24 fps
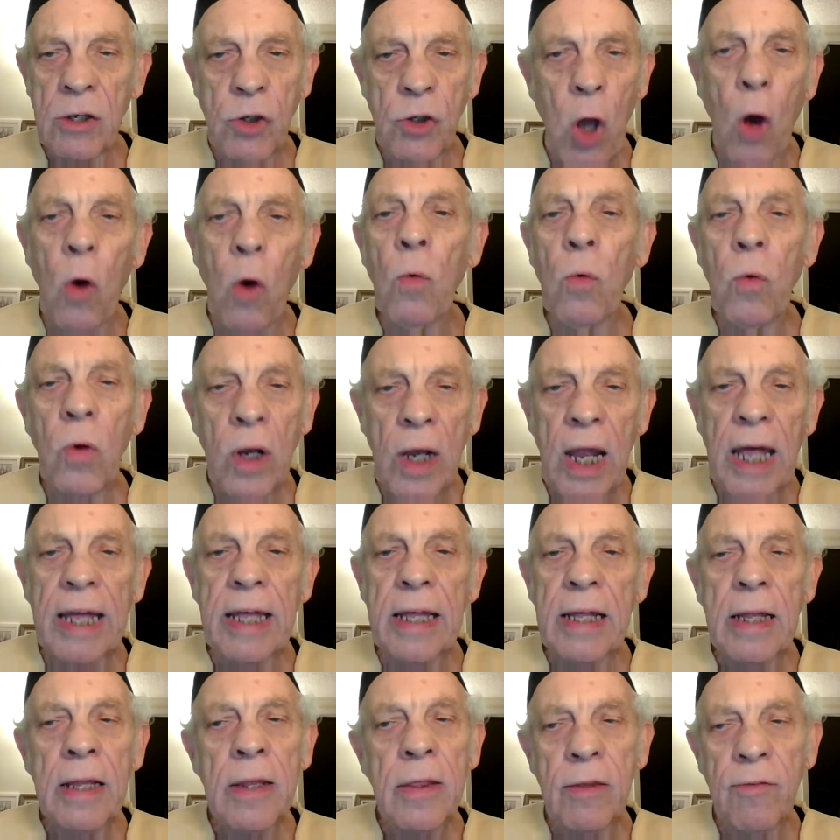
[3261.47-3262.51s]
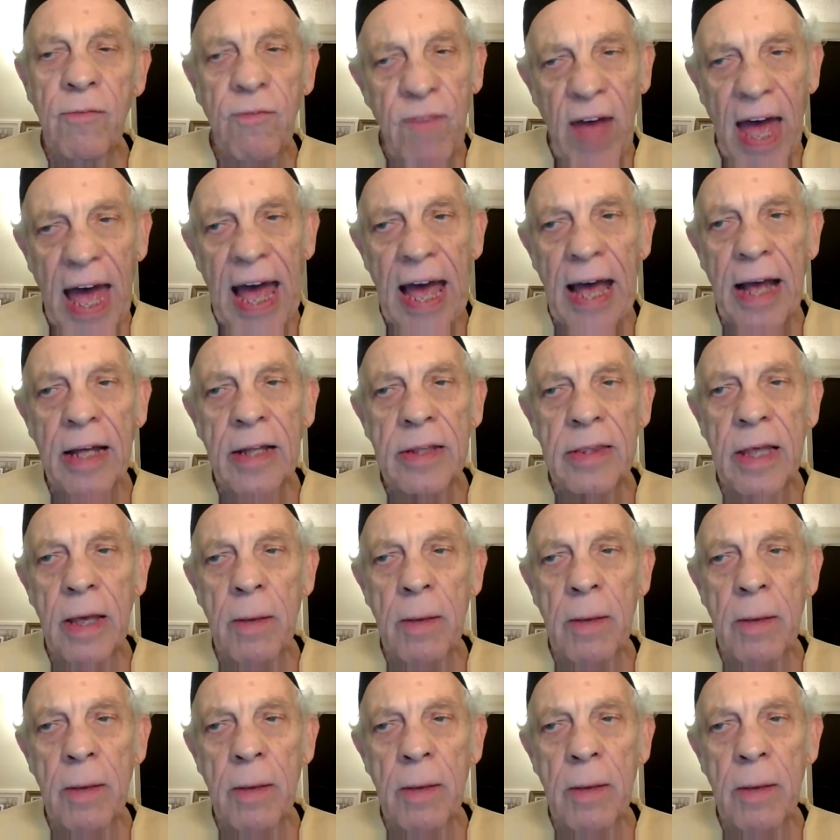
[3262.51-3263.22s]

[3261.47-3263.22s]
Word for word: don't like the fact